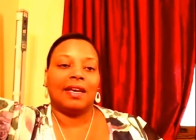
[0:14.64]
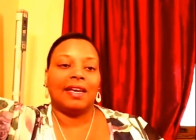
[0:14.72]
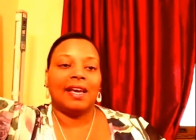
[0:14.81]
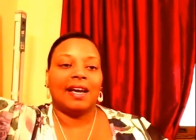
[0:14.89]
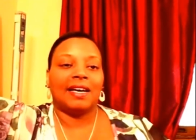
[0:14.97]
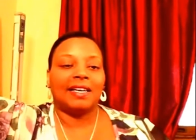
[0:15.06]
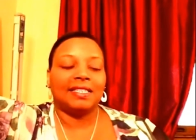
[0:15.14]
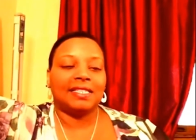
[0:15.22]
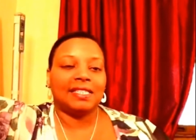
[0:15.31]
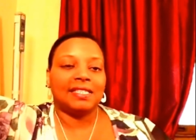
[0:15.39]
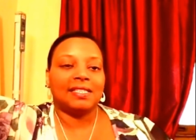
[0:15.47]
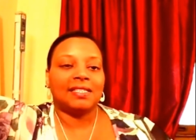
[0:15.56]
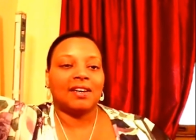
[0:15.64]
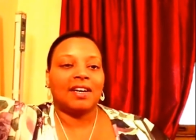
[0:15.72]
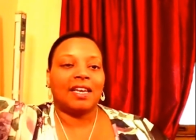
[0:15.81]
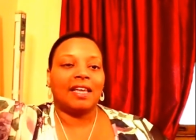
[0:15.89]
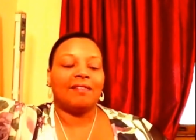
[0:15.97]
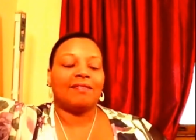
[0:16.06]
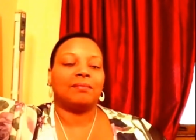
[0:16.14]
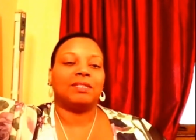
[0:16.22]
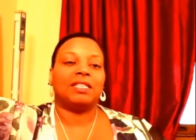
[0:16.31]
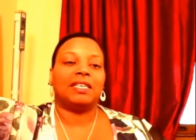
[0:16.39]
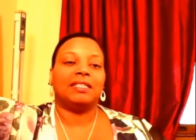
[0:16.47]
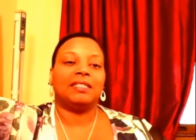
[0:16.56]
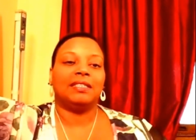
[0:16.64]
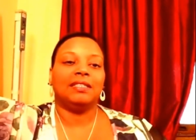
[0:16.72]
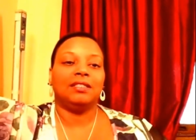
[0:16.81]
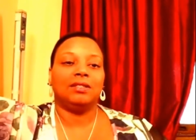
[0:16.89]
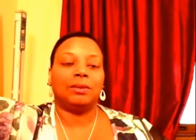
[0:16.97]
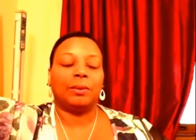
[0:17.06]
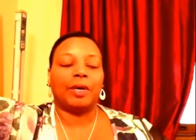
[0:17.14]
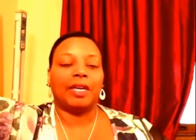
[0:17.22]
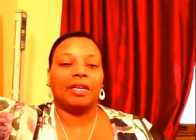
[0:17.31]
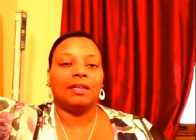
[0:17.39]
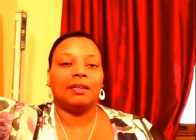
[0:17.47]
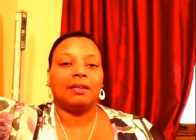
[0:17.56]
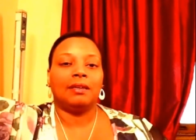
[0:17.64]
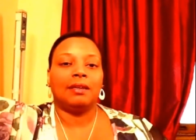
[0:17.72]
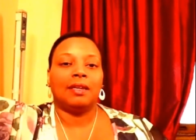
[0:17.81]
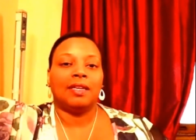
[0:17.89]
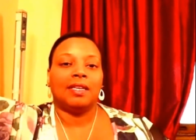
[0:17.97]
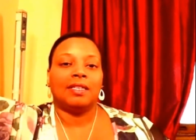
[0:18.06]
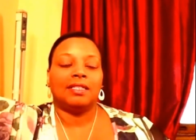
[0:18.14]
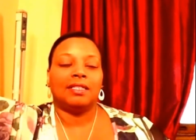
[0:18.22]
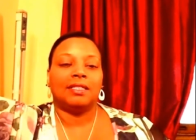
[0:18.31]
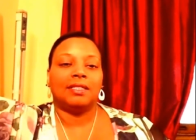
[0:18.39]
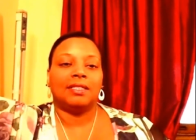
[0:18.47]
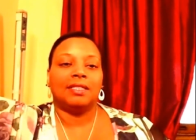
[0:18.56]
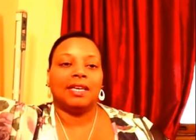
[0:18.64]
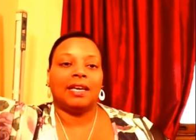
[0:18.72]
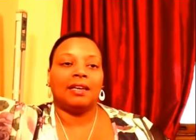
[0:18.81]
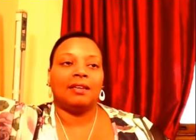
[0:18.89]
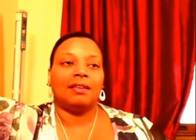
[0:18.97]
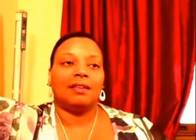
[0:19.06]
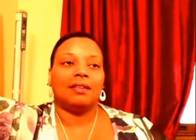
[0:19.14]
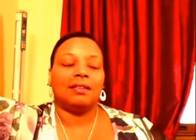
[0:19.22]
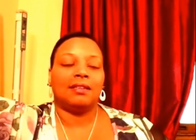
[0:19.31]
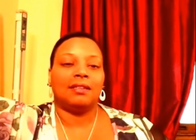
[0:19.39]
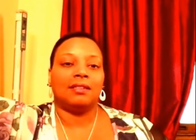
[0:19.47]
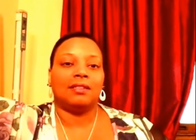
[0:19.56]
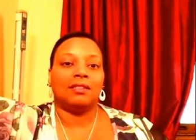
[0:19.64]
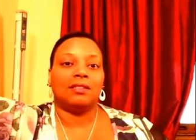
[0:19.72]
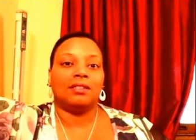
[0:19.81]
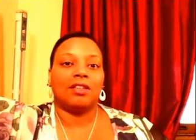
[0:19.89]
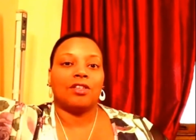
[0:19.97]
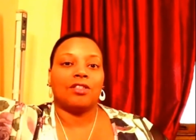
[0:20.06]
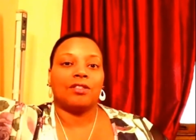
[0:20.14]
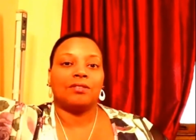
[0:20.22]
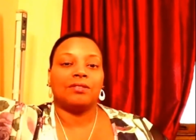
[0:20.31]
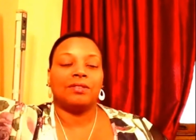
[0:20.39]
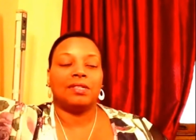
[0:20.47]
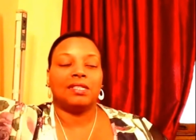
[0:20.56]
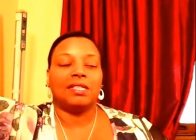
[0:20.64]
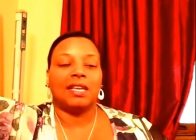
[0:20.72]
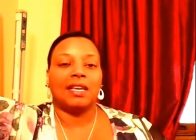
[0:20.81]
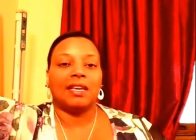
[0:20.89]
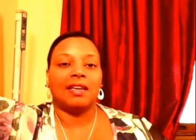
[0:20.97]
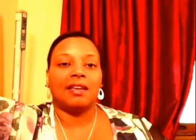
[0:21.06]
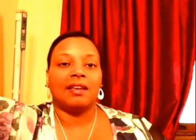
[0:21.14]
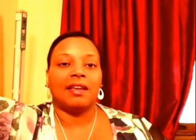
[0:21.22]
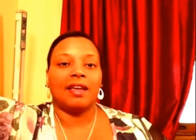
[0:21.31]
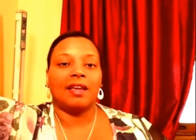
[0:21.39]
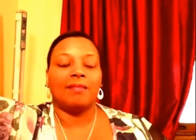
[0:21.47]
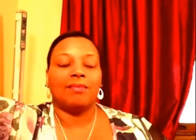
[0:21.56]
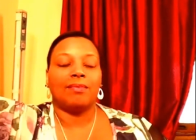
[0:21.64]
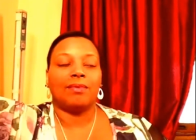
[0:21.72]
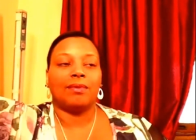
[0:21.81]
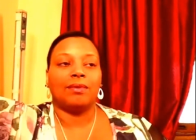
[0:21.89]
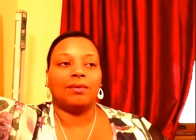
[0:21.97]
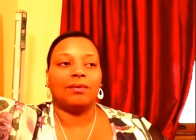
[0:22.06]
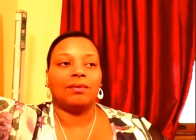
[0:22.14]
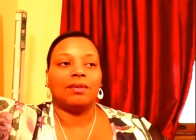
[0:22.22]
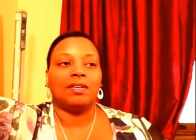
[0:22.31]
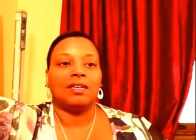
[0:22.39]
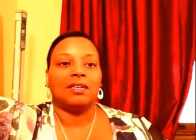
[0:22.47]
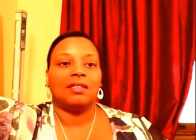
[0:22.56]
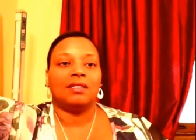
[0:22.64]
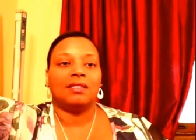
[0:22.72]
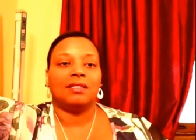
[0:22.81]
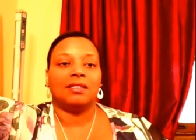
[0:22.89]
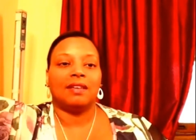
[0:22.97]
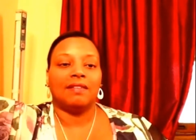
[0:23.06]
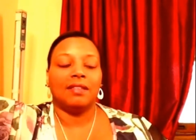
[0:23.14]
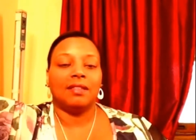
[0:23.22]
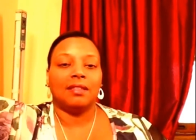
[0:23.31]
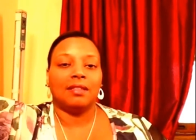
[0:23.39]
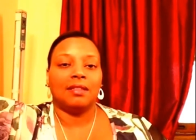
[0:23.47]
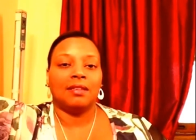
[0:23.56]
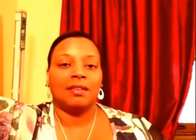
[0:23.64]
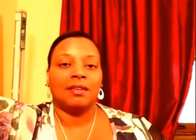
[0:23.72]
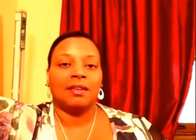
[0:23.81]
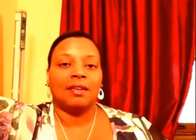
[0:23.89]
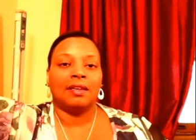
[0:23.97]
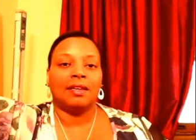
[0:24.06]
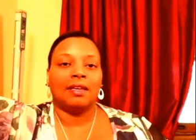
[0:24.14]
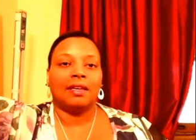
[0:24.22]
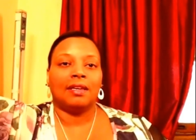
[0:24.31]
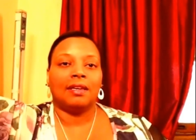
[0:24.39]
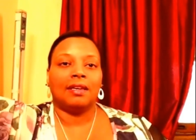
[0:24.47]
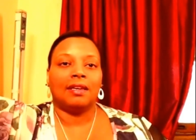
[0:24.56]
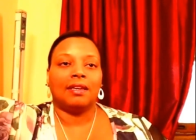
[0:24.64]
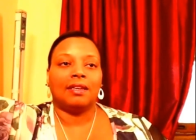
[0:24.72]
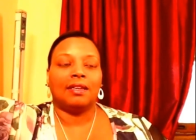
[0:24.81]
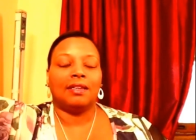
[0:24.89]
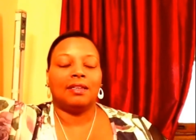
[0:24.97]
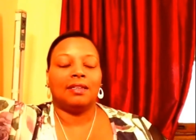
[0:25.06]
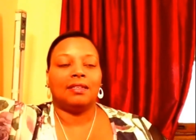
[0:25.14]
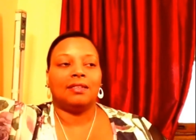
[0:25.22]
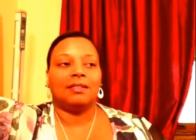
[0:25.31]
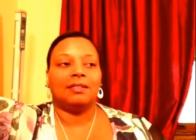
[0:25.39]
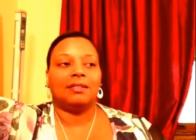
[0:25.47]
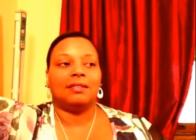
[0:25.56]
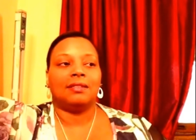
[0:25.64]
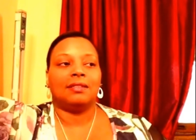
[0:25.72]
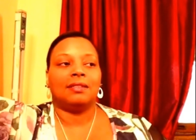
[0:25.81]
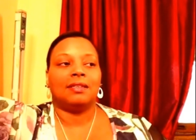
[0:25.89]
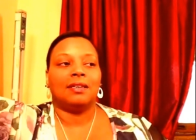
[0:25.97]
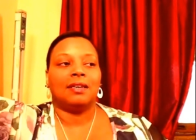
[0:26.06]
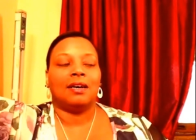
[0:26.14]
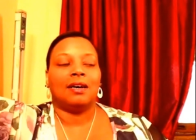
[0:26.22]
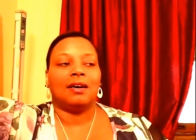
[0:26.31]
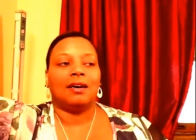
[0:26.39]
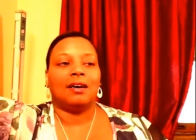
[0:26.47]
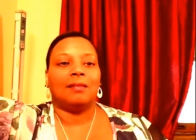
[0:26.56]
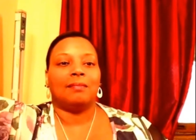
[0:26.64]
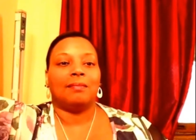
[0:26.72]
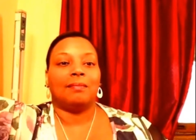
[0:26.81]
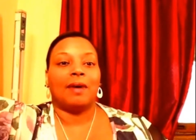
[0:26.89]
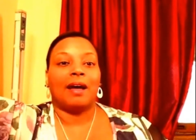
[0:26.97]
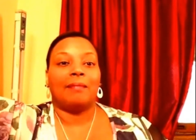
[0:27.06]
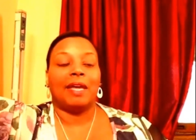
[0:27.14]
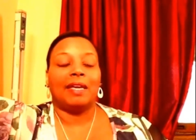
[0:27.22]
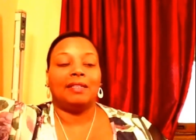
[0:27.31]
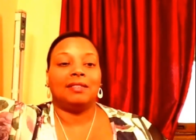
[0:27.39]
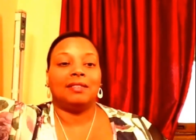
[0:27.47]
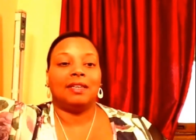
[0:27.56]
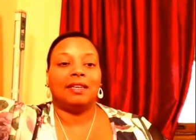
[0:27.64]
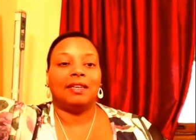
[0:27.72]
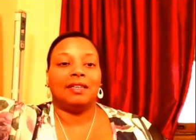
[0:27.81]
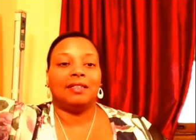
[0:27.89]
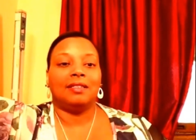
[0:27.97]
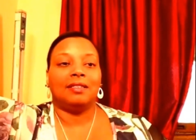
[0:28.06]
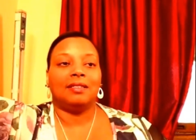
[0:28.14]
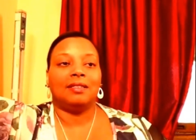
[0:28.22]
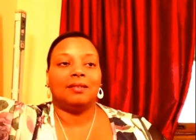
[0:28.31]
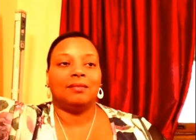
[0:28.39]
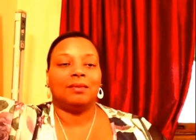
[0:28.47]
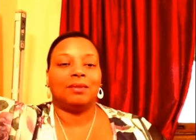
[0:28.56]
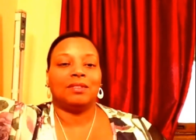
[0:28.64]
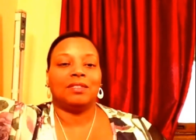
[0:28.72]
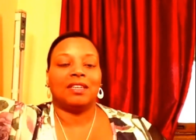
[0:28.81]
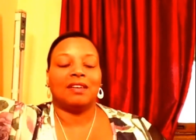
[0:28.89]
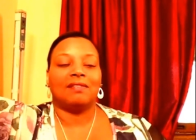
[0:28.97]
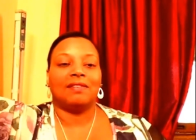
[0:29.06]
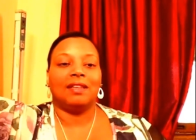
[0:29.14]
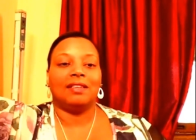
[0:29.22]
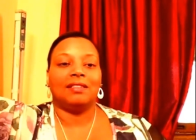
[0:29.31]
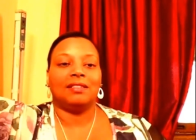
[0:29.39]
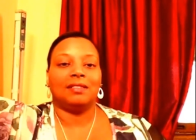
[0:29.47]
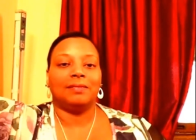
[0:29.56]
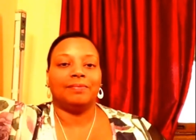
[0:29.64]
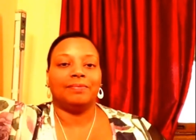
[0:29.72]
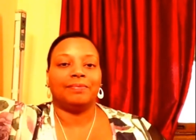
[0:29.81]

Hey guys, it's Arlett from Chasing Joy. Today is Thursday, April 7th, and it is, um, I'm eight days post ovulation.